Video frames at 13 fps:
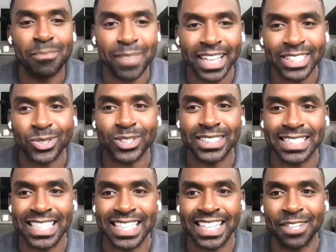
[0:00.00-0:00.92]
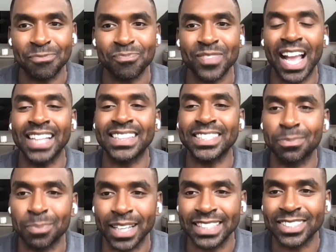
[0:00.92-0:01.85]
the maitre d' at
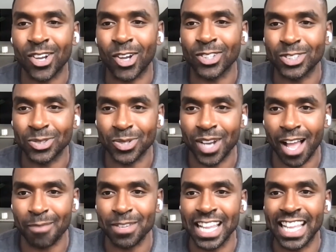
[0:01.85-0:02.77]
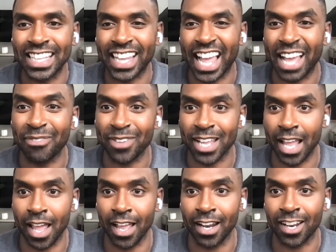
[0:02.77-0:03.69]
this place called Tsunami in
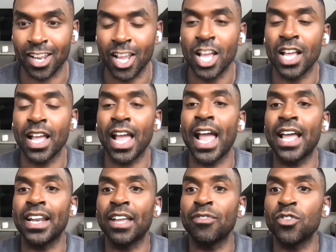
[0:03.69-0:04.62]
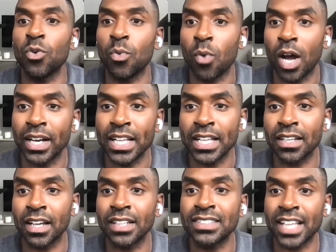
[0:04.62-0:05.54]
Lafayette. And if you
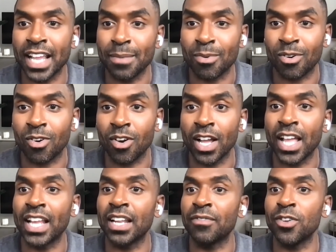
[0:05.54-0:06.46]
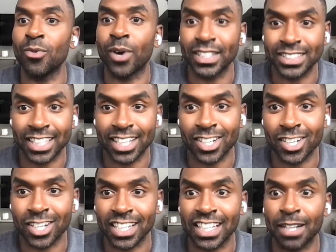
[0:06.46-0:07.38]
wanted a table and if you wanted to get a
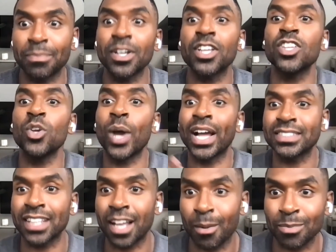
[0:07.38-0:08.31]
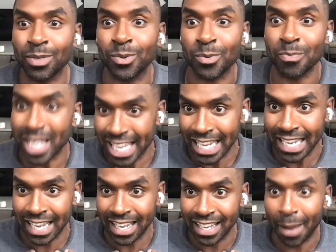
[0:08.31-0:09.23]
hookup, you had to come through me,
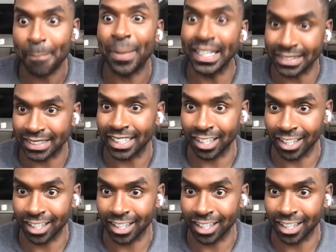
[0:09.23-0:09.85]
basically.